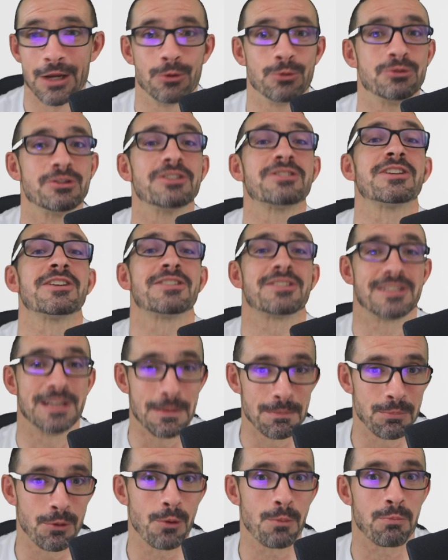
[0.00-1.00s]
It was just a
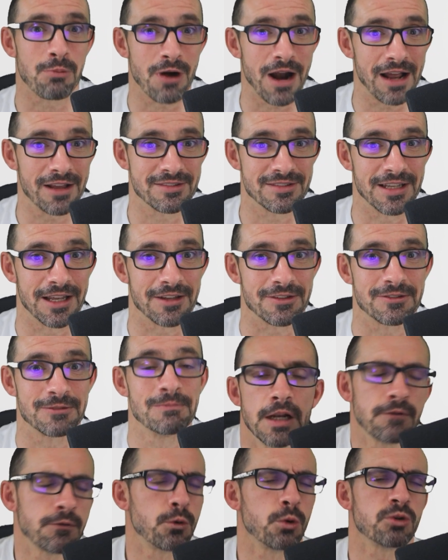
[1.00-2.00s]
simple process.
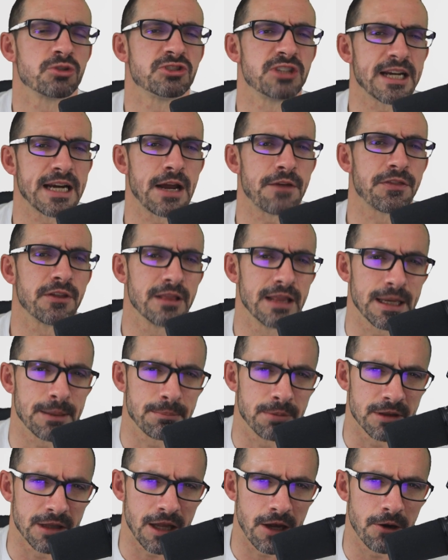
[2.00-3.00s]
And of course, check out the link
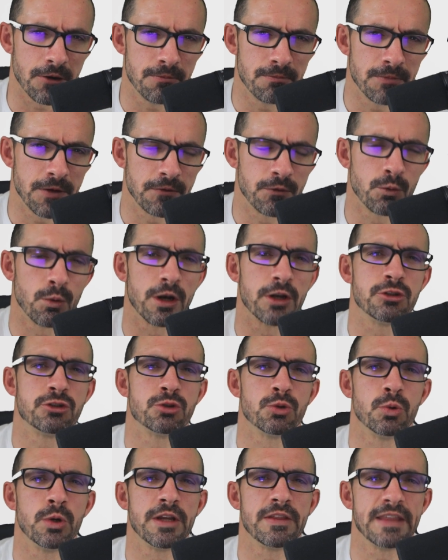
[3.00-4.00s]
below if you want to
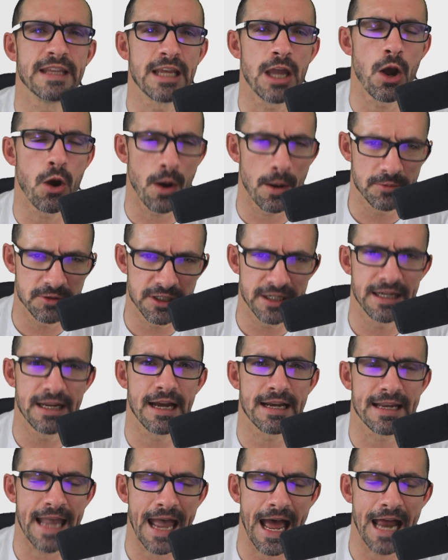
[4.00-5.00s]
join the OMG
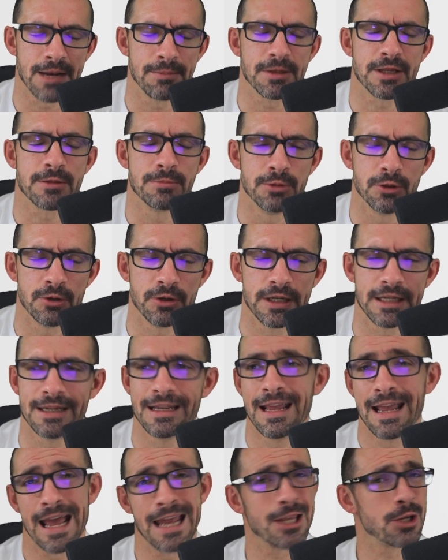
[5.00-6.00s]
Academy community.
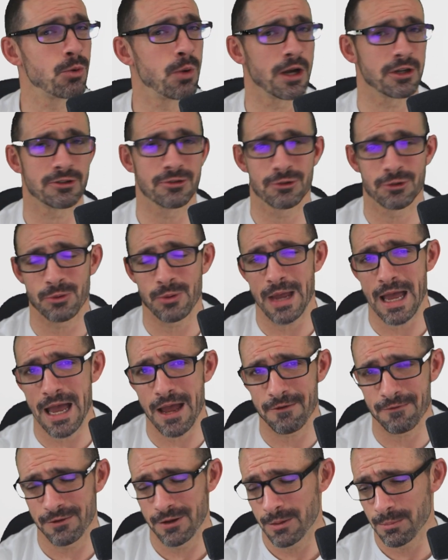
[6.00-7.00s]
Any questions you
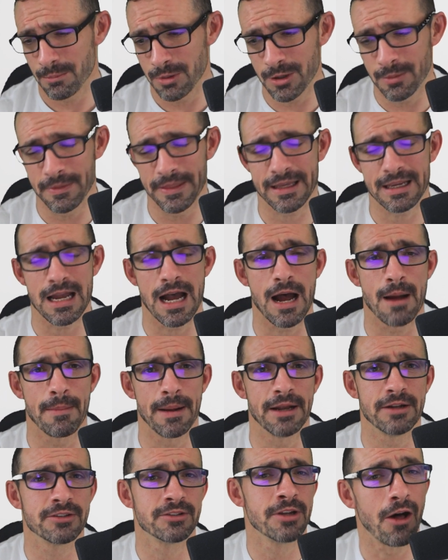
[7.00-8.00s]
have, put them in the
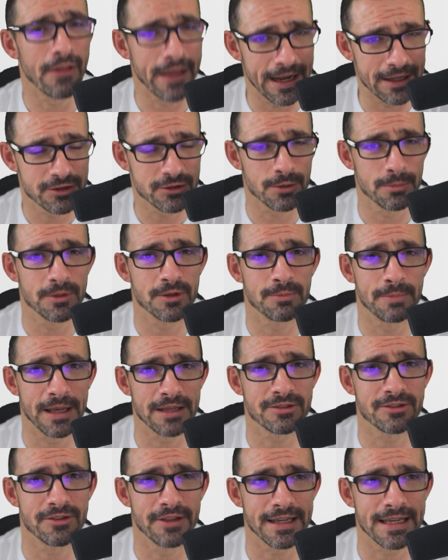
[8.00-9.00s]
comments. I'll answer them as
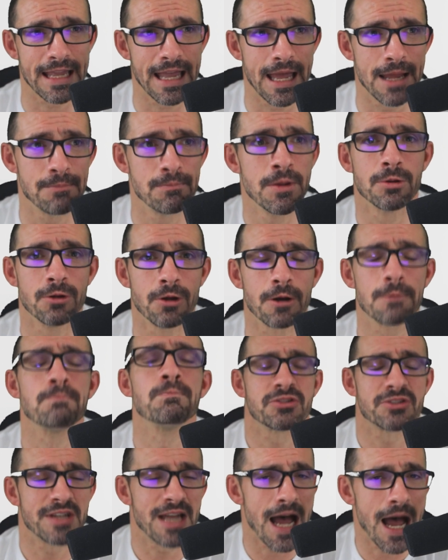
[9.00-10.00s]
best as I can. But look,
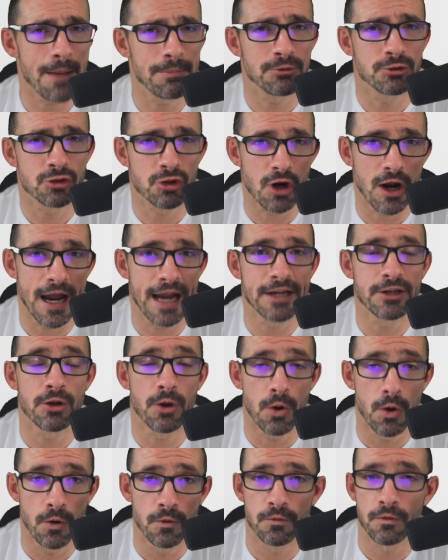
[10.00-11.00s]
stop trying to
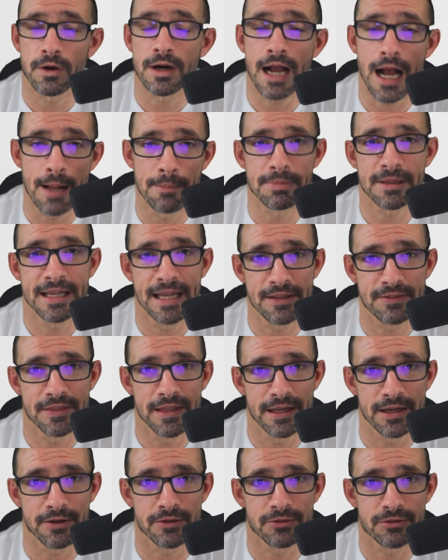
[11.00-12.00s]
overcomplicate
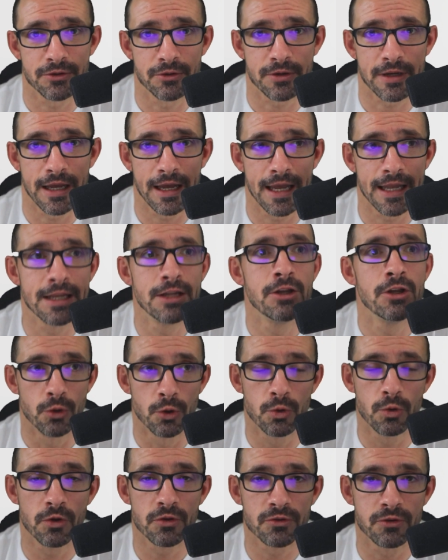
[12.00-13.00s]
things, okay?
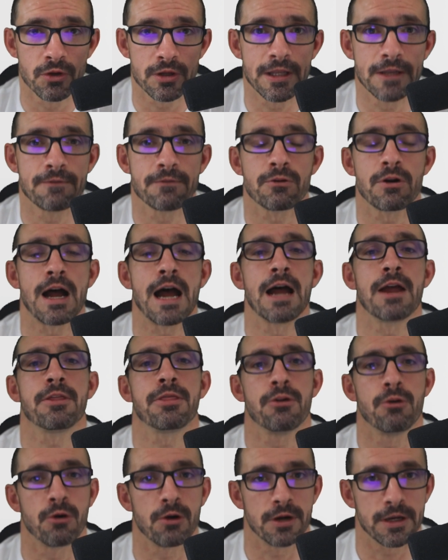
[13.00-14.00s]
Google is looking for high
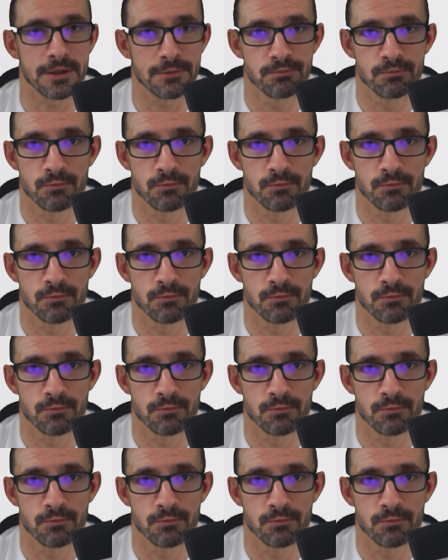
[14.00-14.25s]
authority.